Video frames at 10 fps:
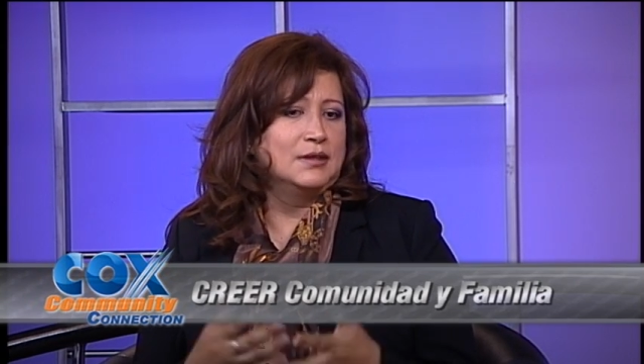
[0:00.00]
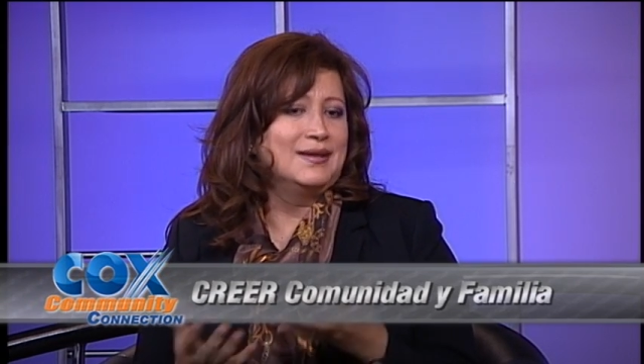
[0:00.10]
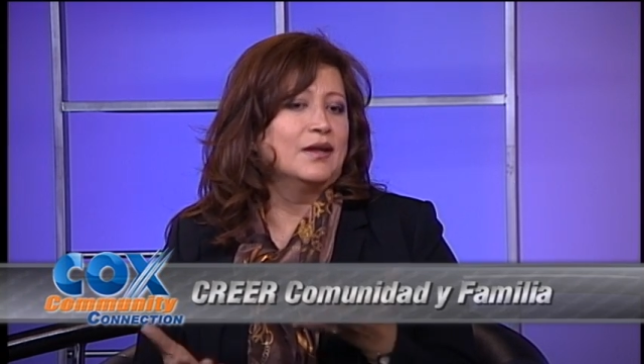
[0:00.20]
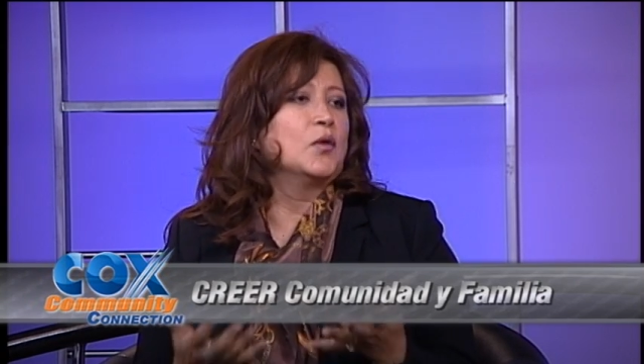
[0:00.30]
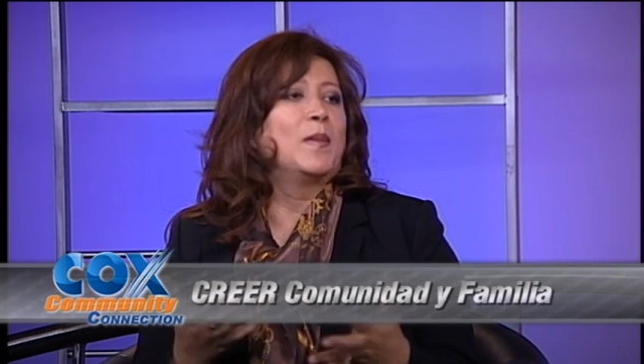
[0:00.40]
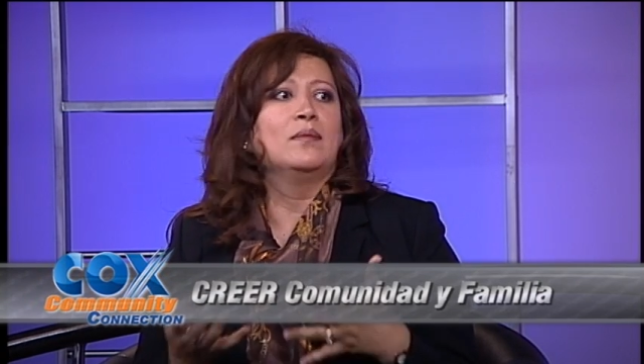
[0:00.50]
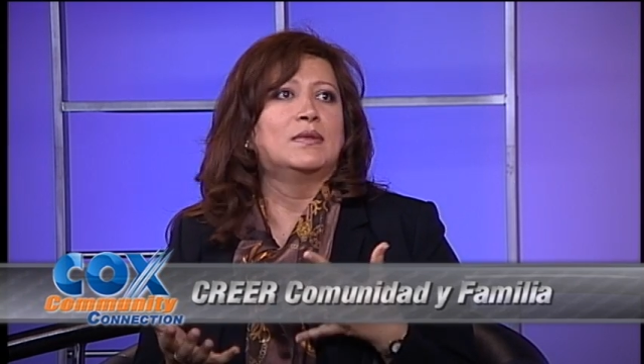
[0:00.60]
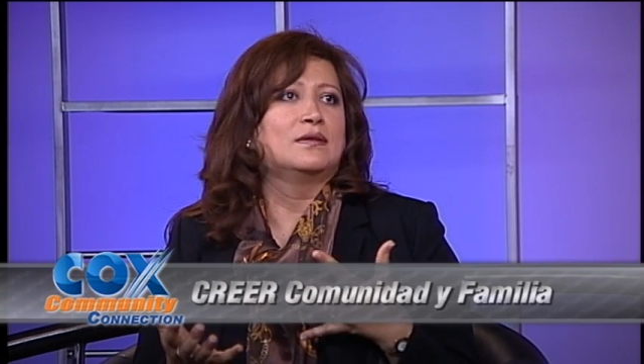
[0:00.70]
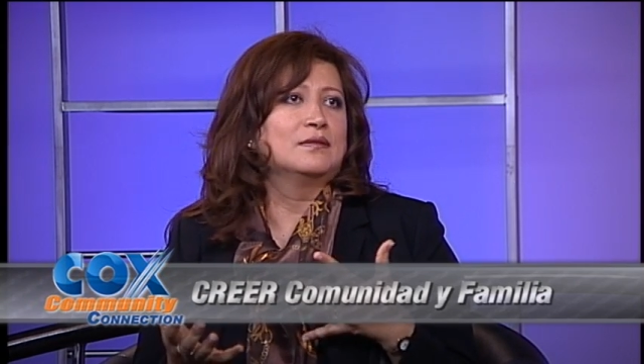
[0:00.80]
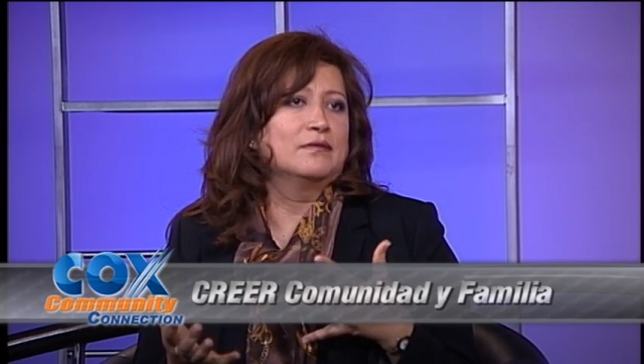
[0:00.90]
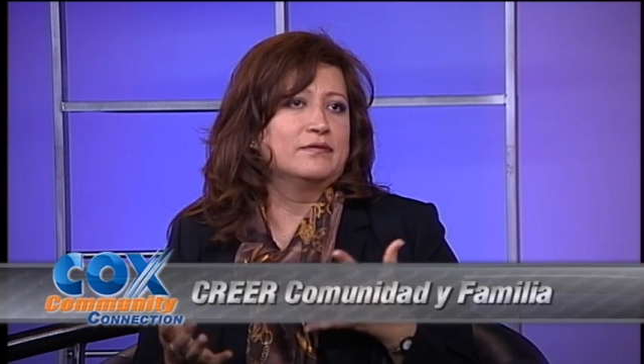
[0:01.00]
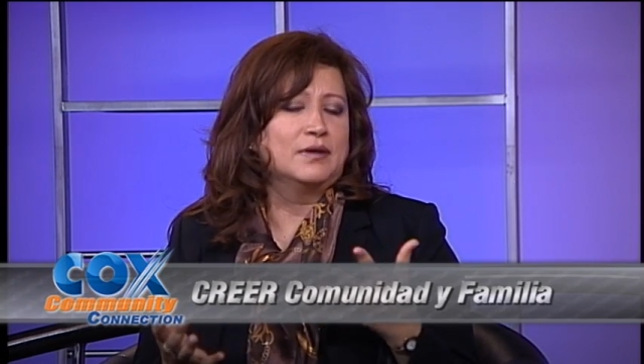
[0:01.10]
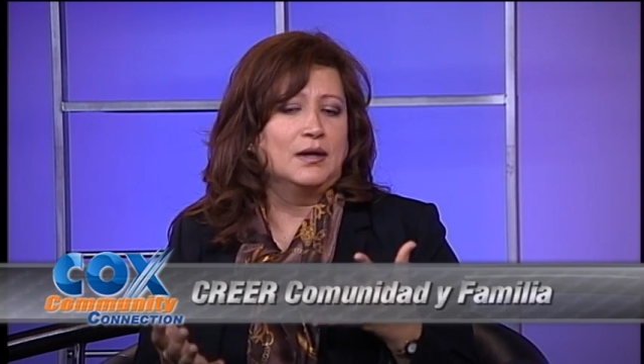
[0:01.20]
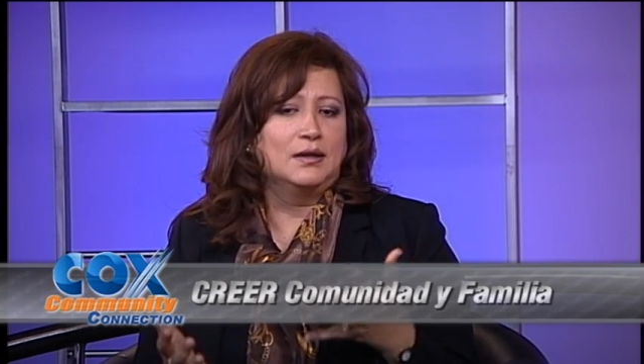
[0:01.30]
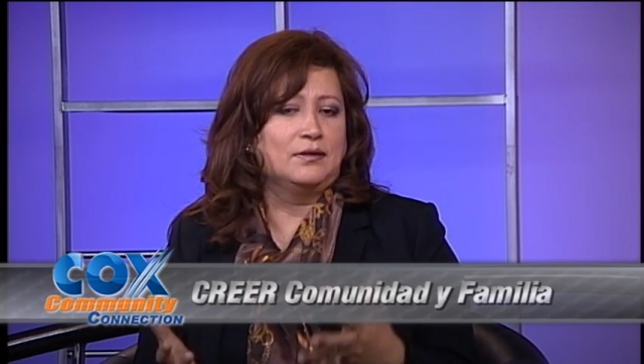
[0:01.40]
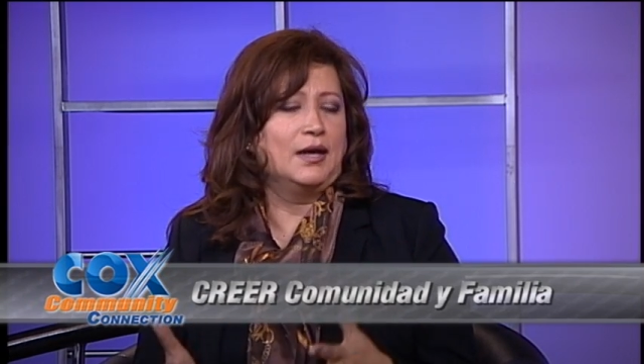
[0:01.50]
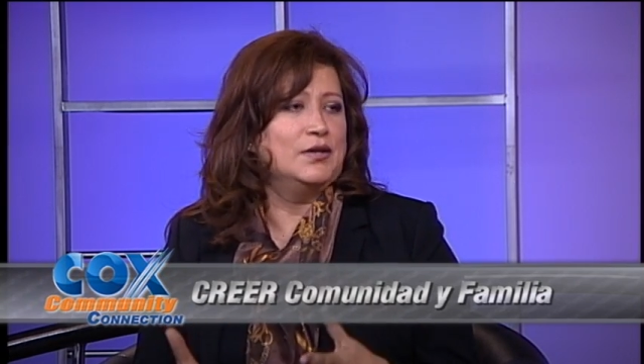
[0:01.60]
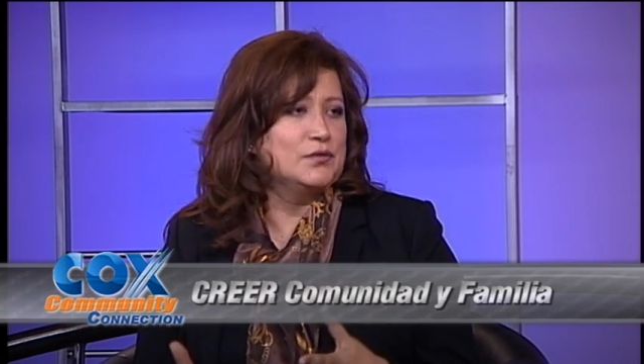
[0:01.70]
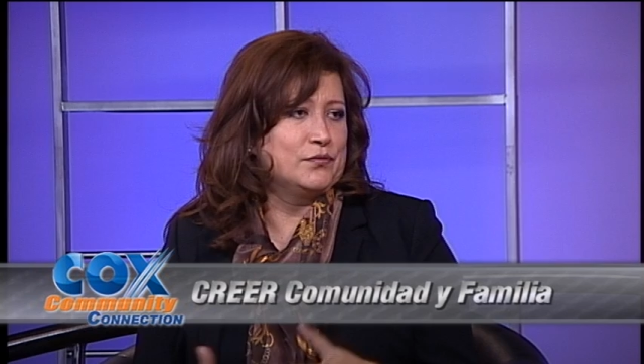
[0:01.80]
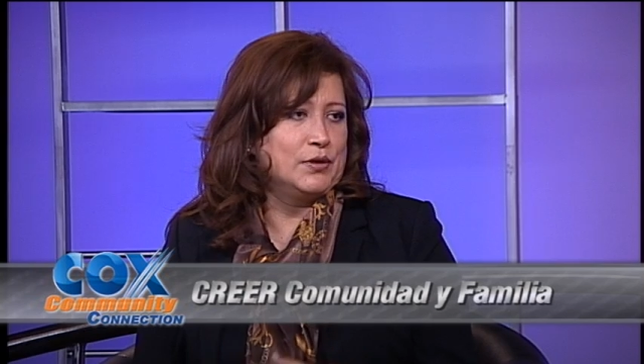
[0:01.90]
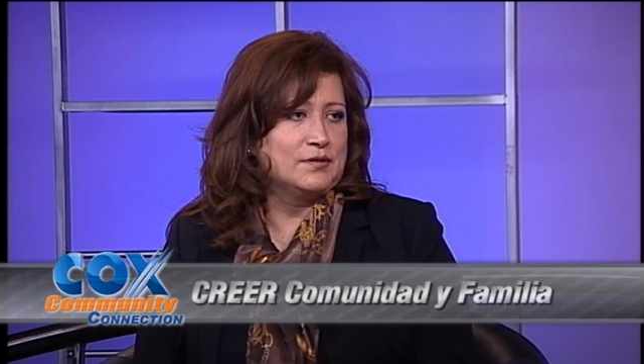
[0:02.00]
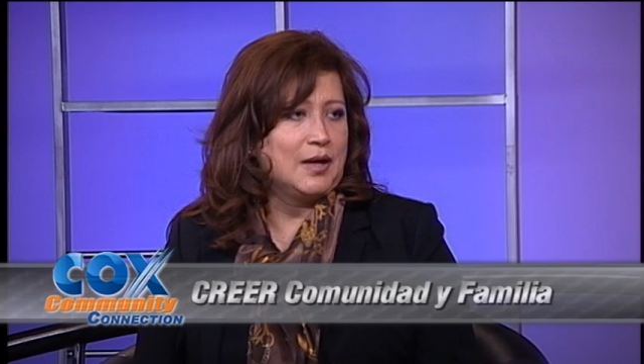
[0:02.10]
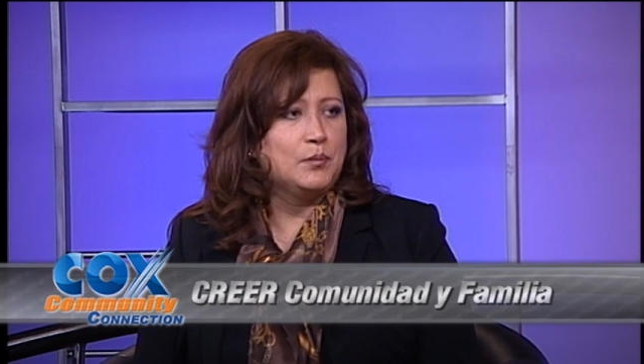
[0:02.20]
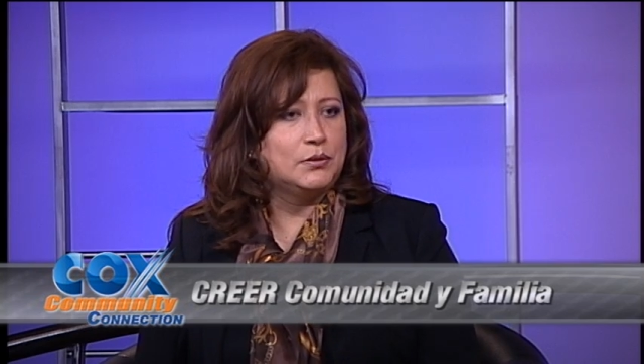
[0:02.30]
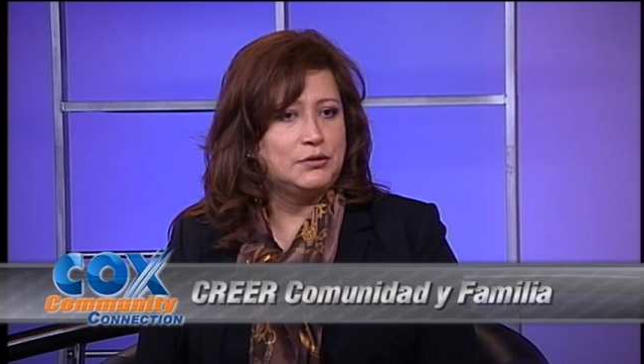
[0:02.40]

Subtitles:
10 Commandments of education, for example,